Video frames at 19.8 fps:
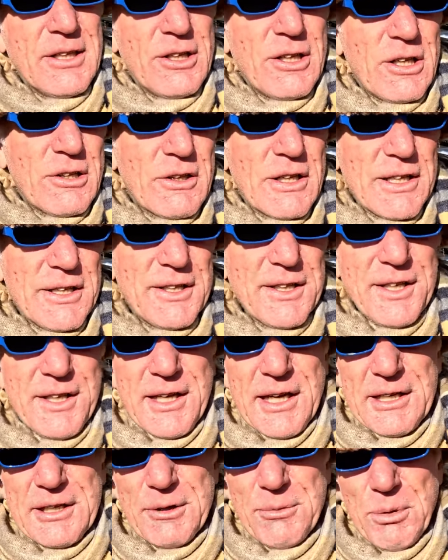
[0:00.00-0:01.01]
All right, you can
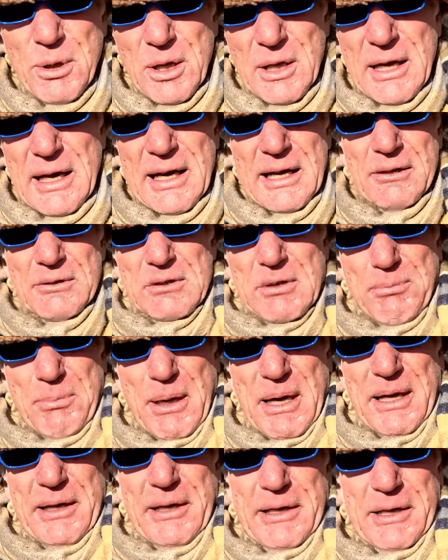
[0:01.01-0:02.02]
get your wallet out to
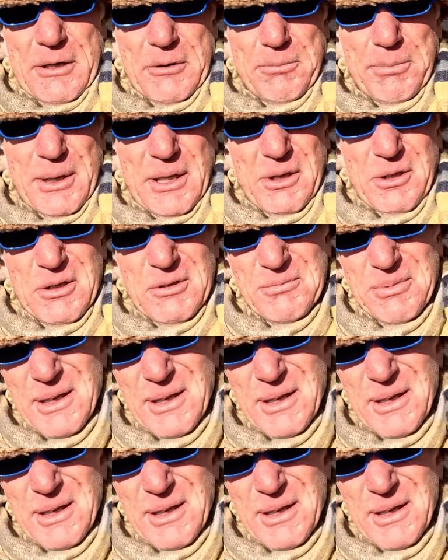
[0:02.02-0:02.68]
pay the old bill,